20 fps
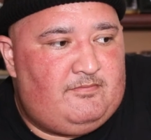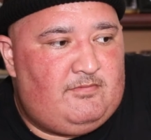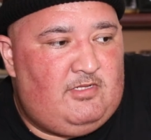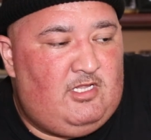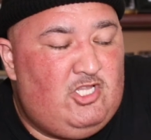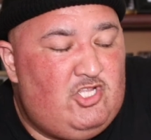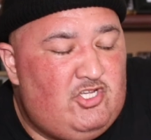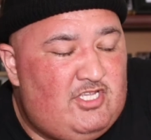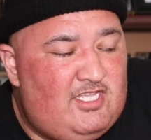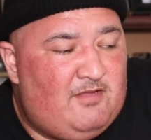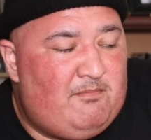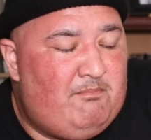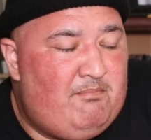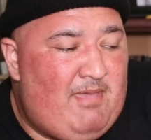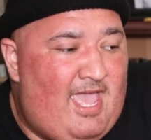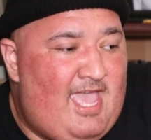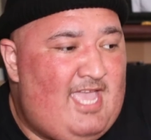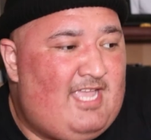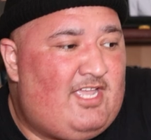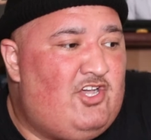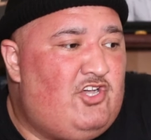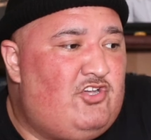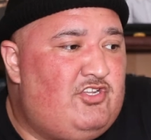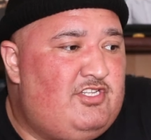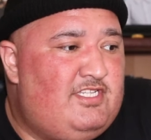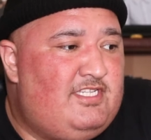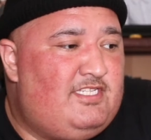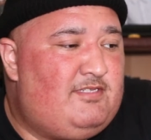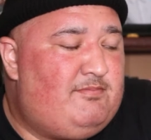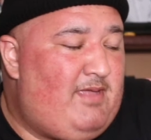looking back on
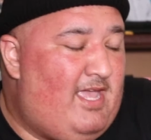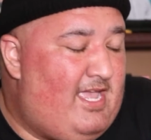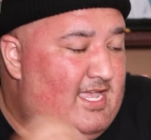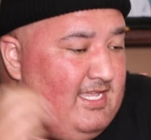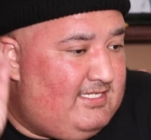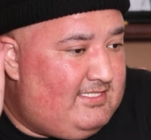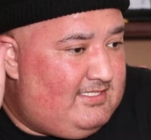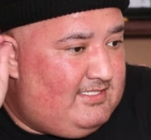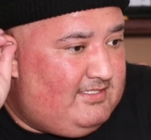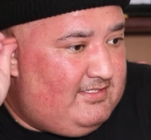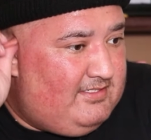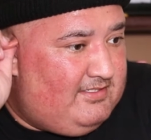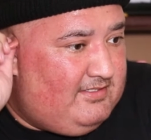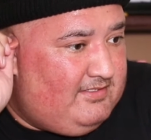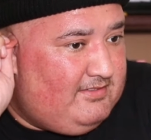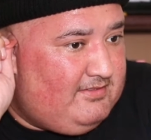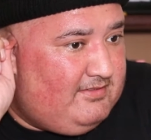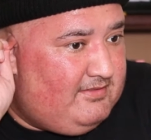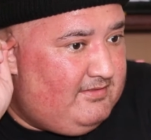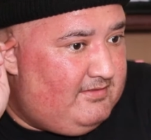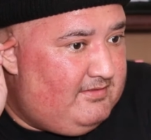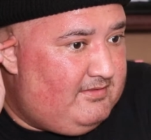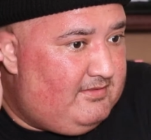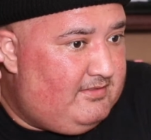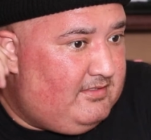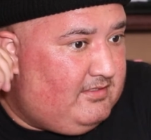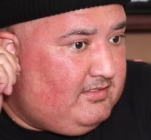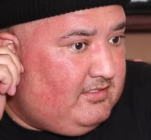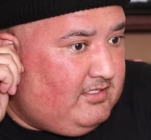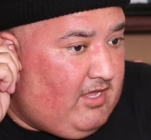this past,
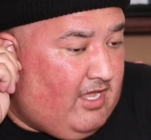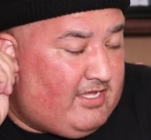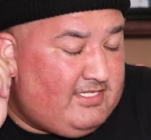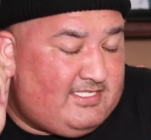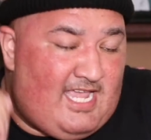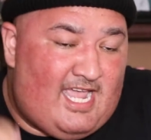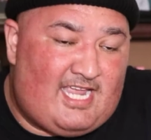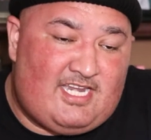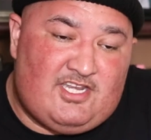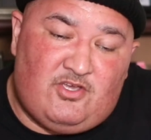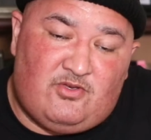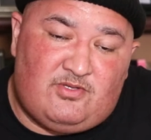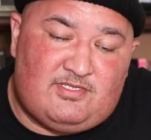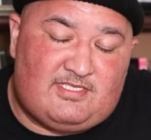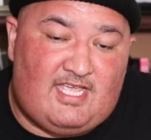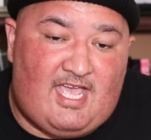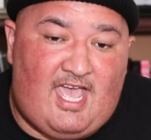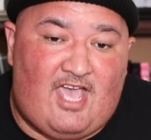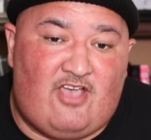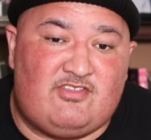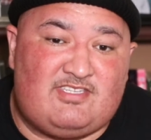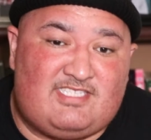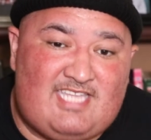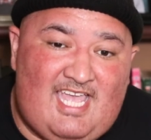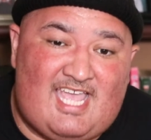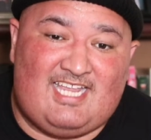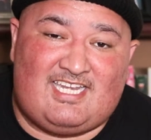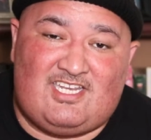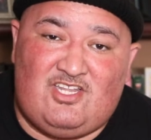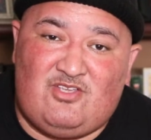I was diagnosed
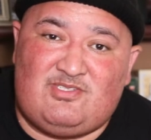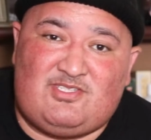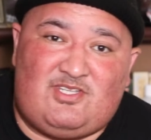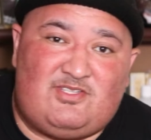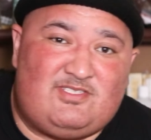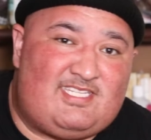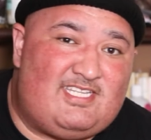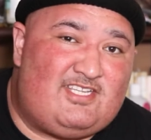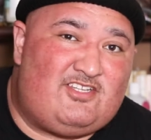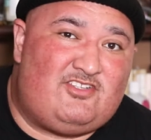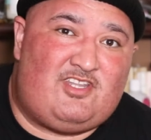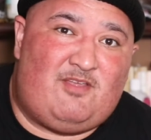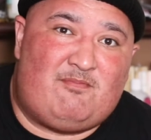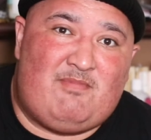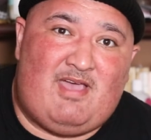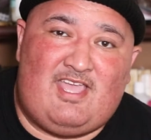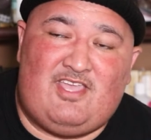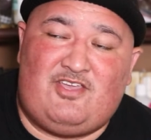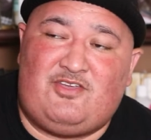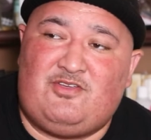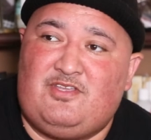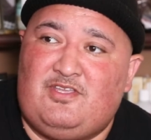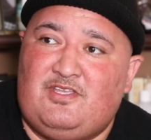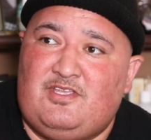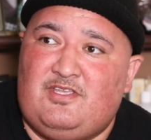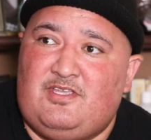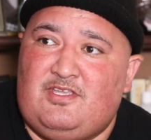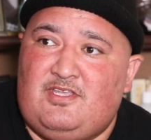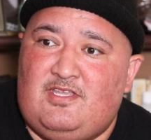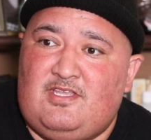on Cinco de Mayo.
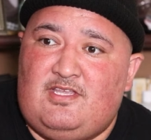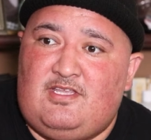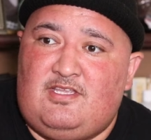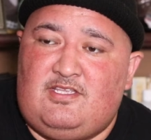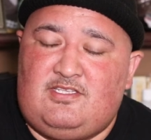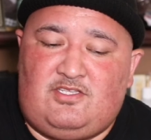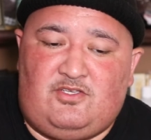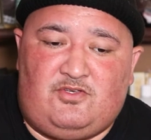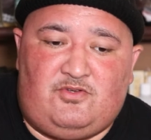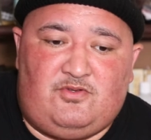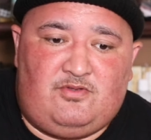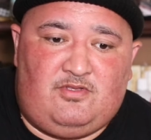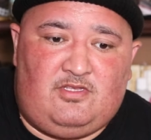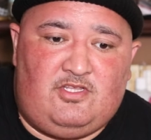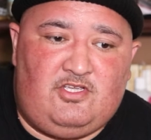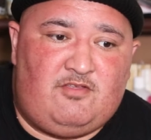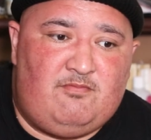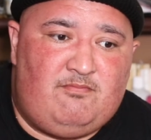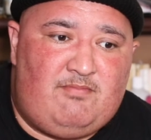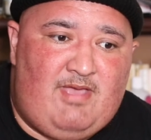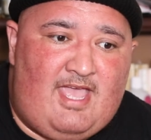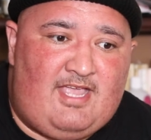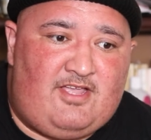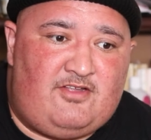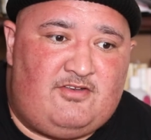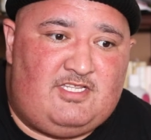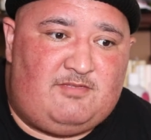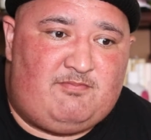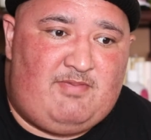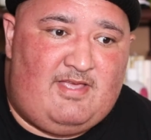So looking back
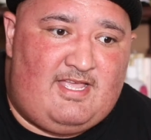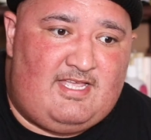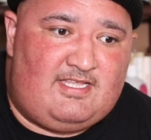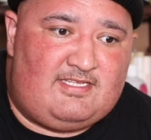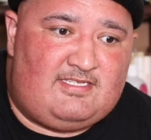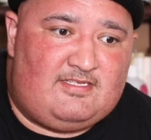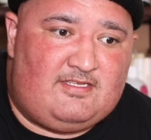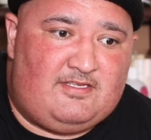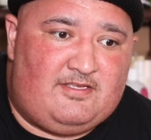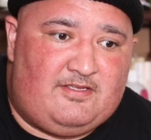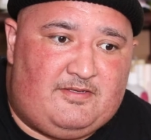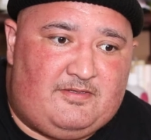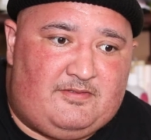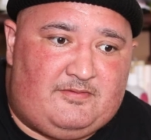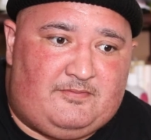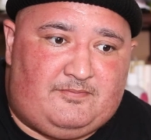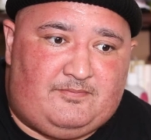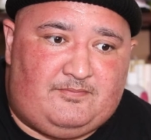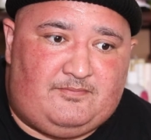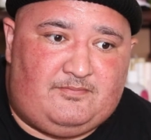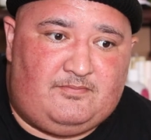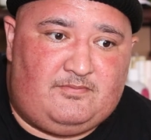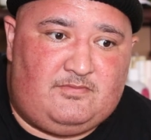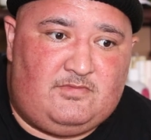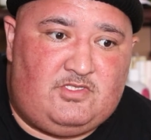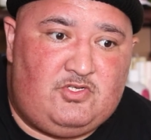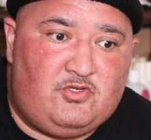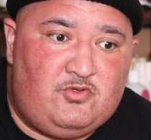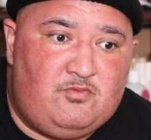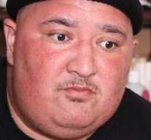on this past
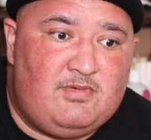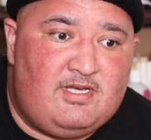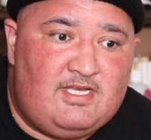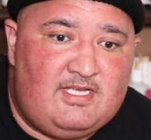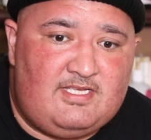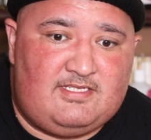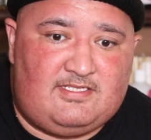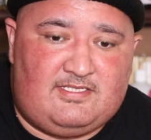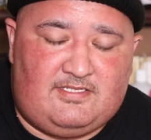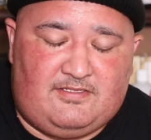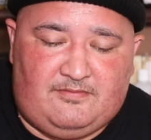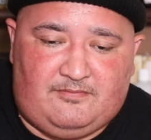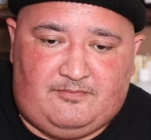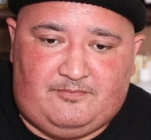2 months,